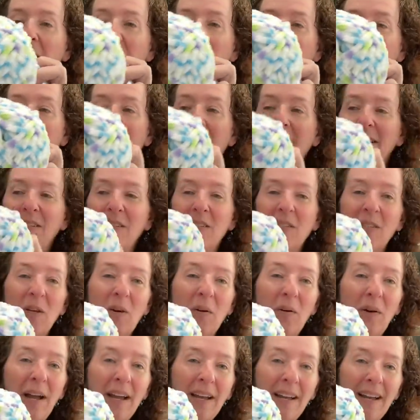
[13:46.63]
And
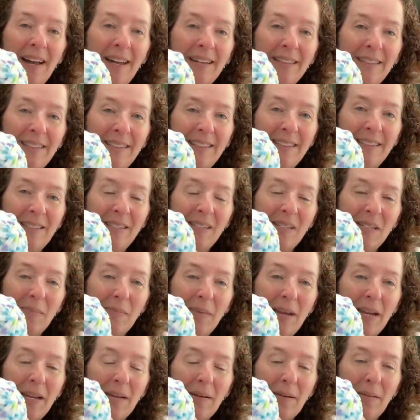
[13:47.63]
so I got these to
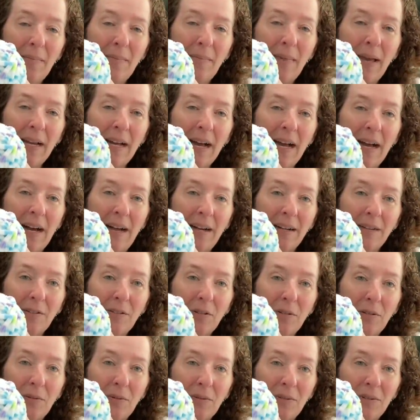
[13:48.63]
make mega
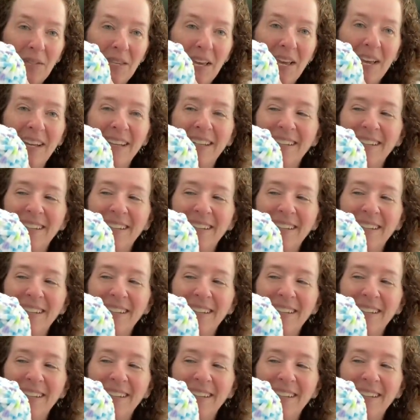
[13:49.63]
octos.